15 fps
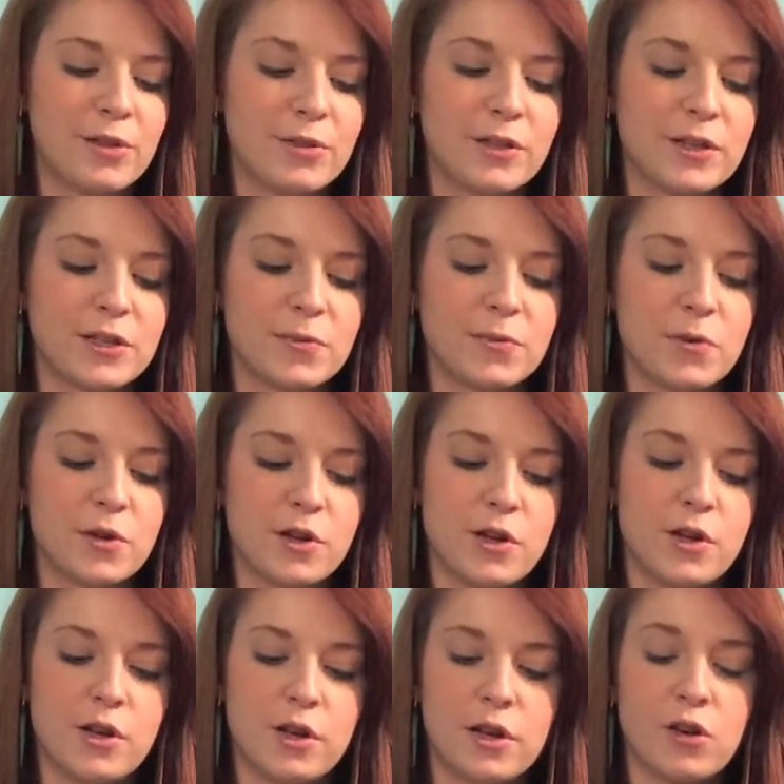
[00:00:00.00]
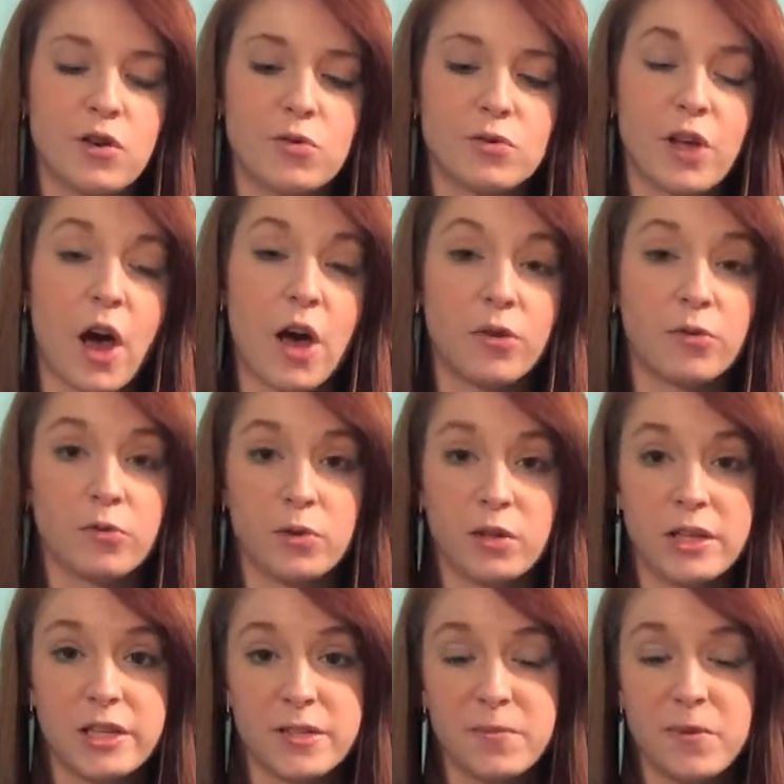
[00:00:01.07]
this one goes on
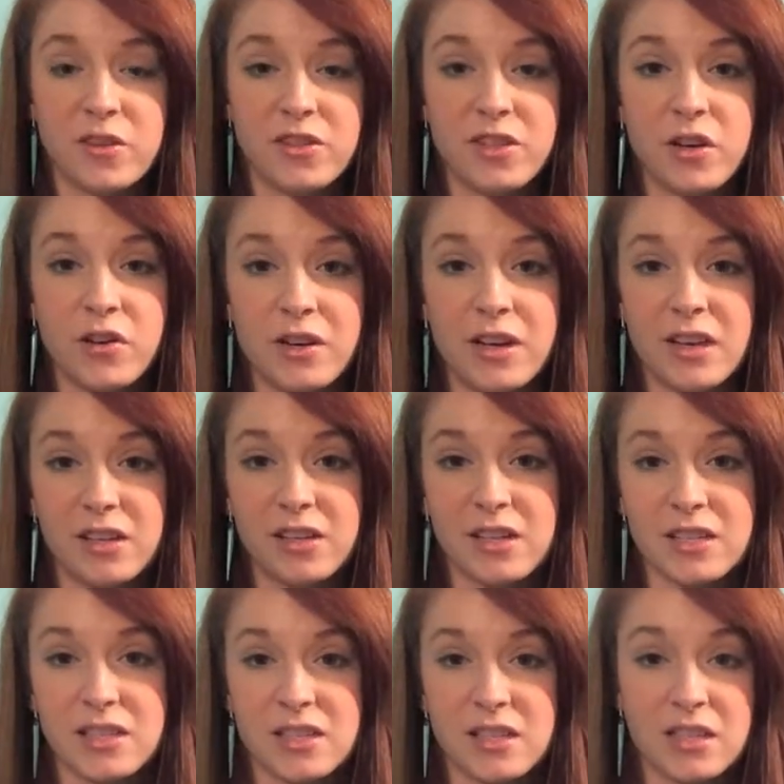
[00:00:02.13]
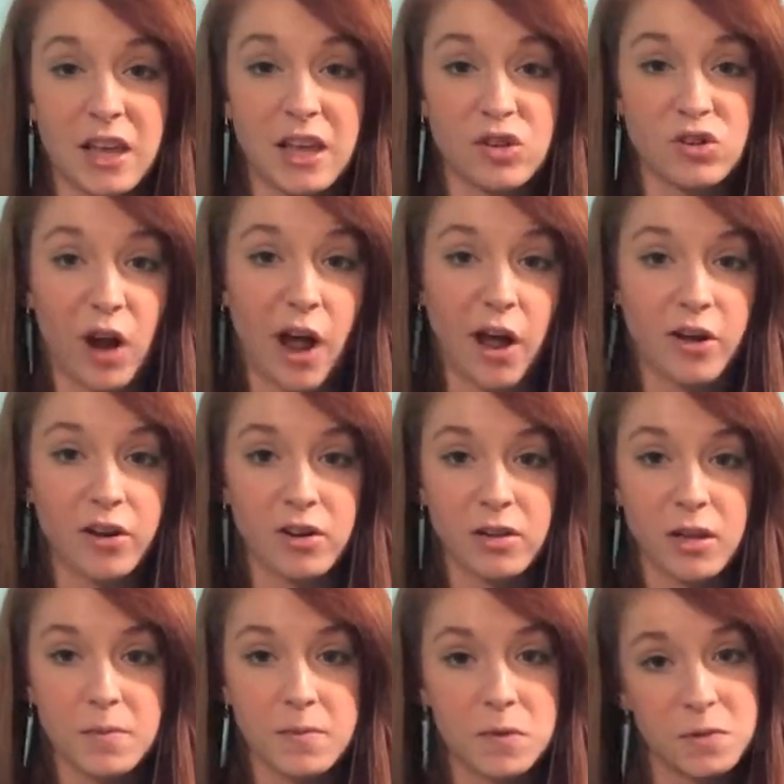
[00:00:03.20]
really smooth too, and it doesn't like dry out your
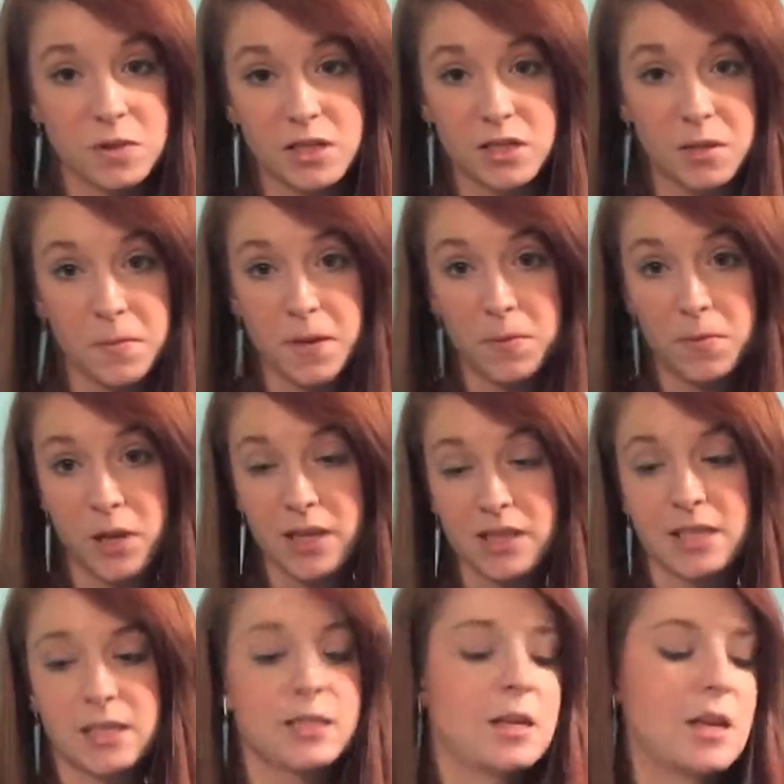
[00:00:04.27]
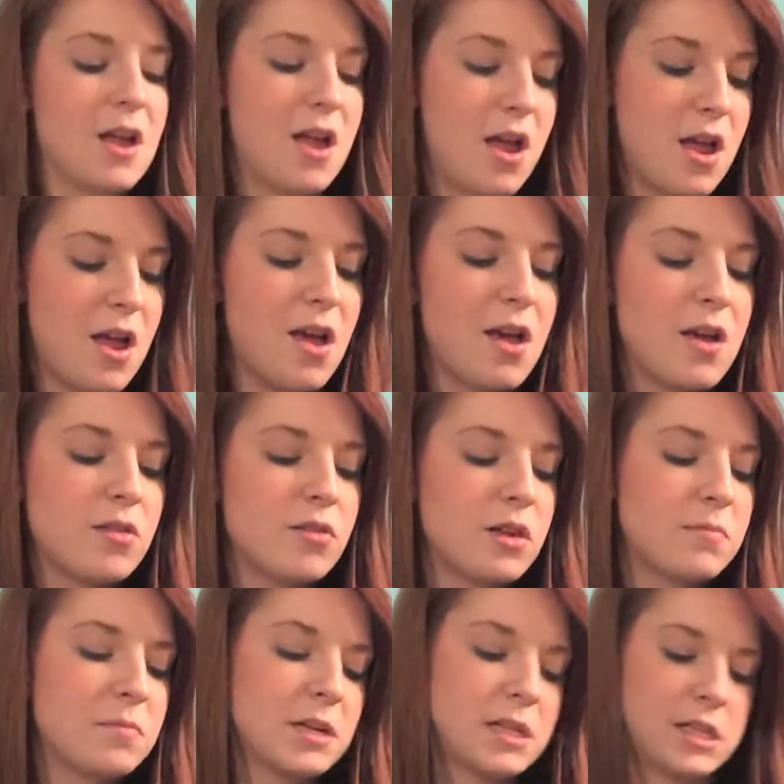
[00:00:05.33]
lips, which is a big plus. And
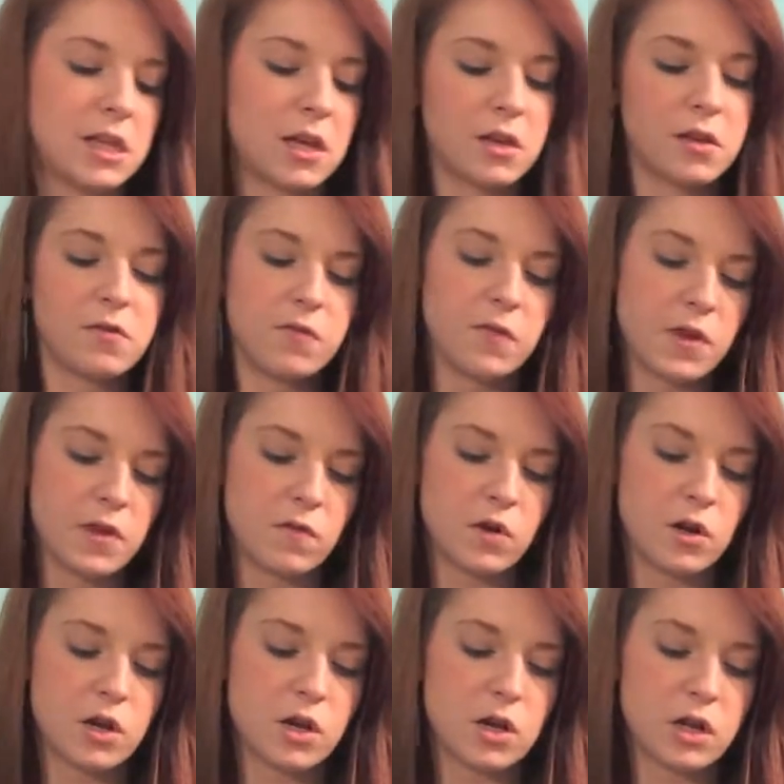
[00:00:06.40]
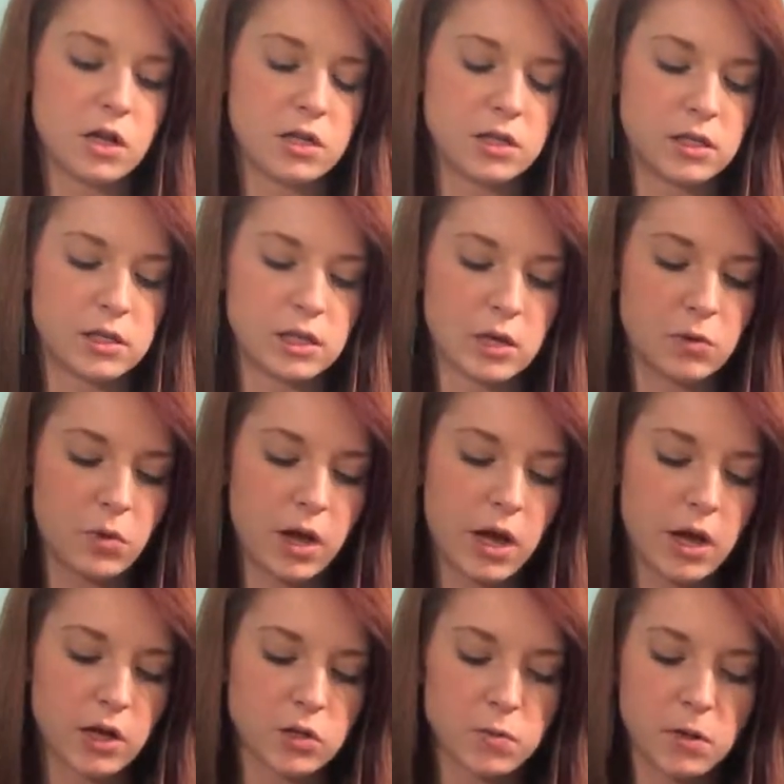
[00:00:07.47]
then my second favorite is this
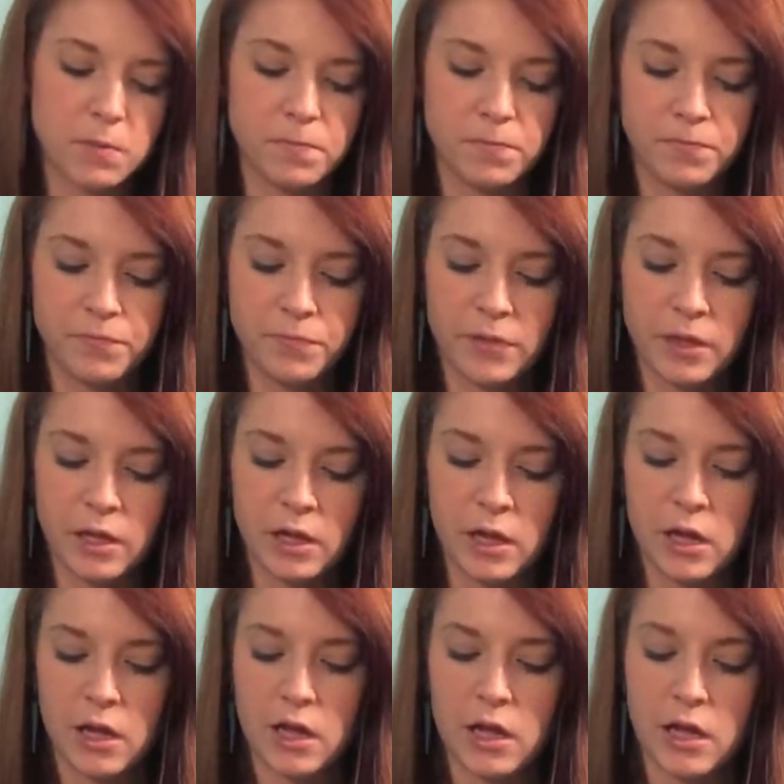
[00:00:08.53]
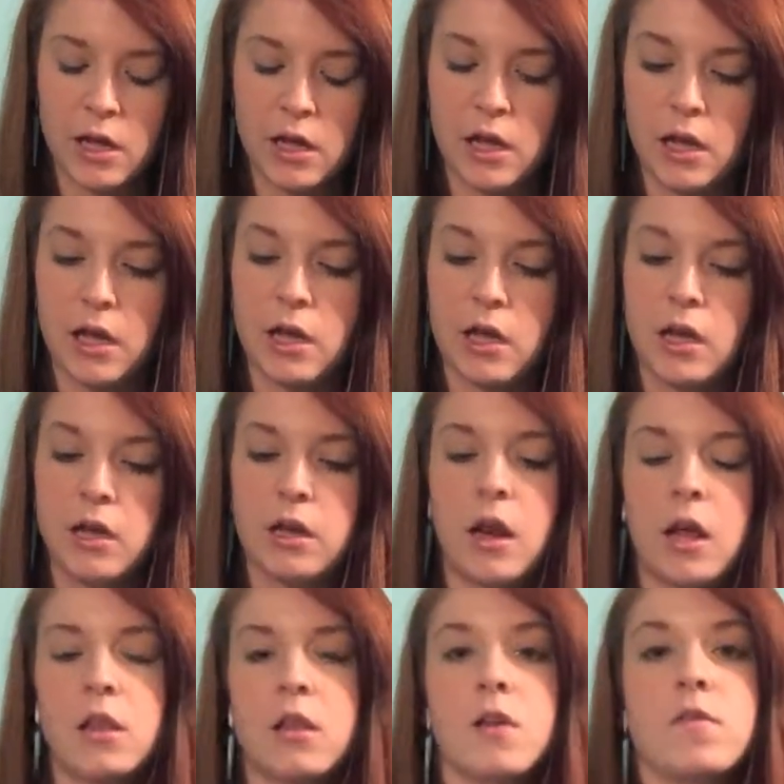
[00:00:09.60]
NYX one, and
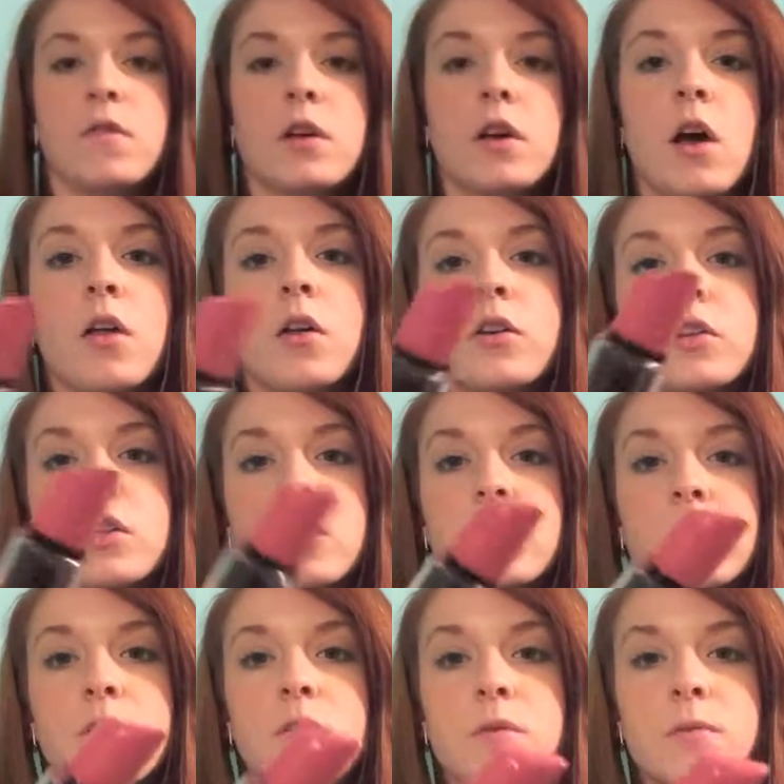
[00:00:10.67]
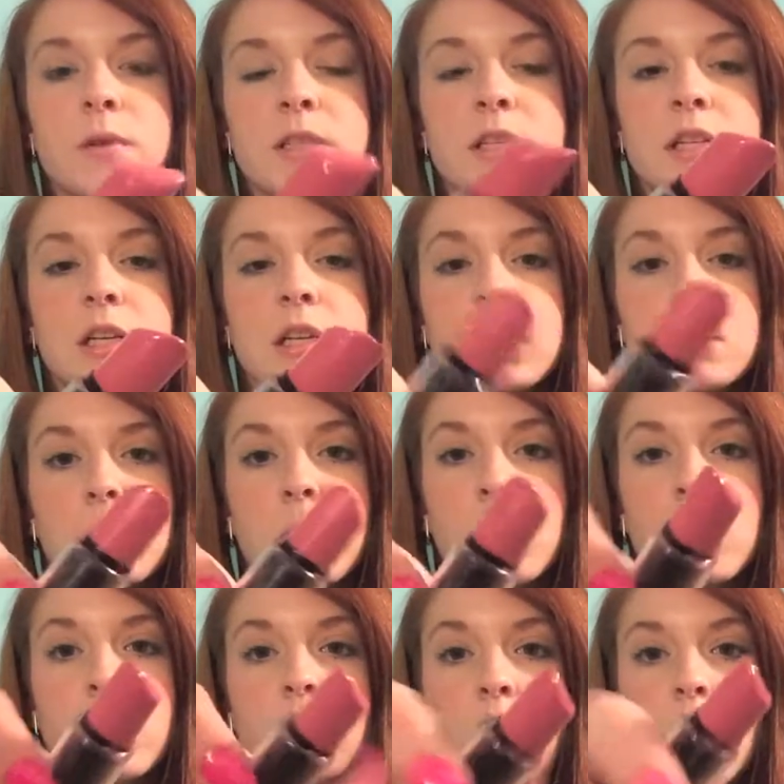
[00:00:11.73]
I love the color too. Once again, a little bit more
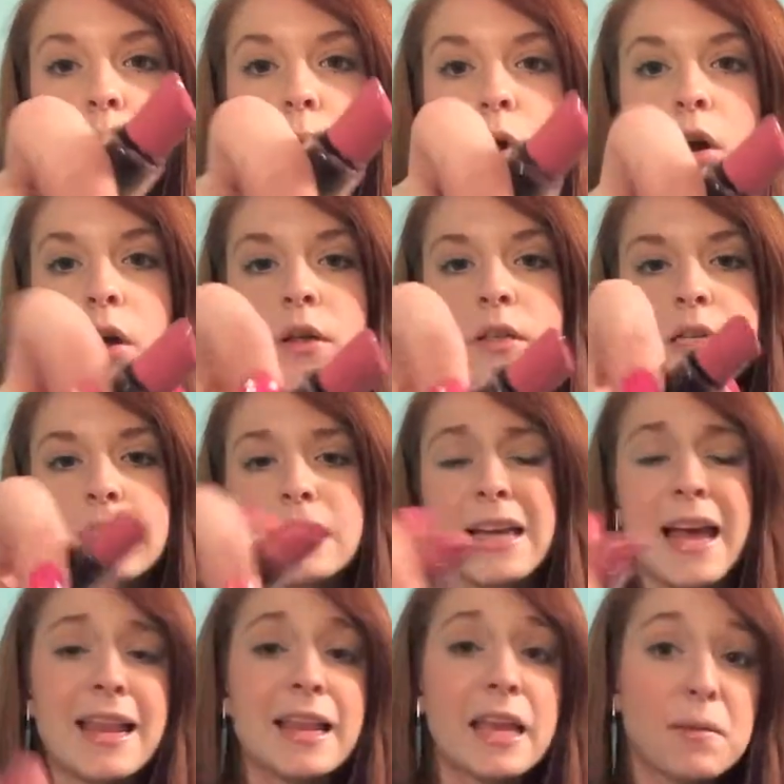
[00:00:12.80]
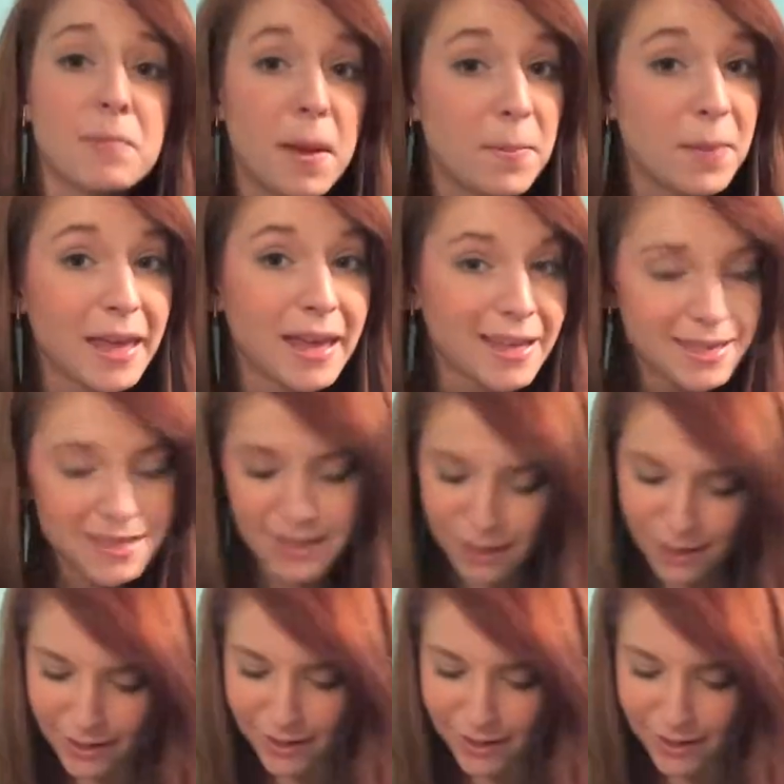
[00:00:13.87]
of a coral. It's just, I like my pinks.